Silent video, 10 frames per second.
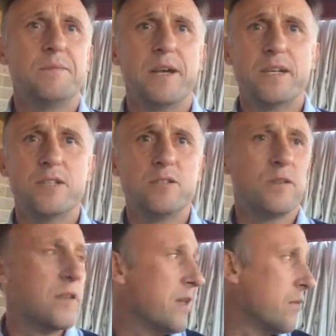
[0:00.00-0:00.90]
making
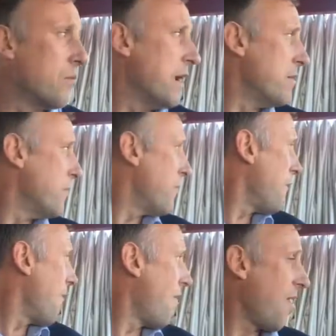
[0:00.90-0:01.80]
sure that they're aware of
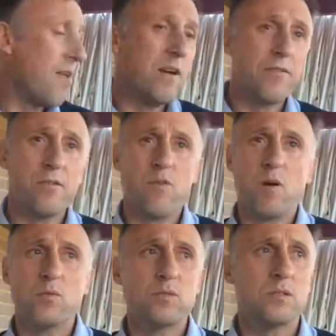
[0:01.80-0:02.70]
the
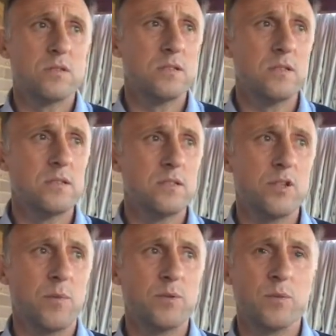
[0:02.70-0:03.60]
roles and
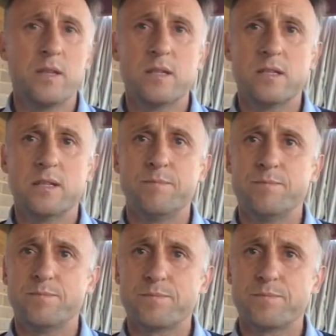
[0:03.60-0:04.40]
jobs within the team.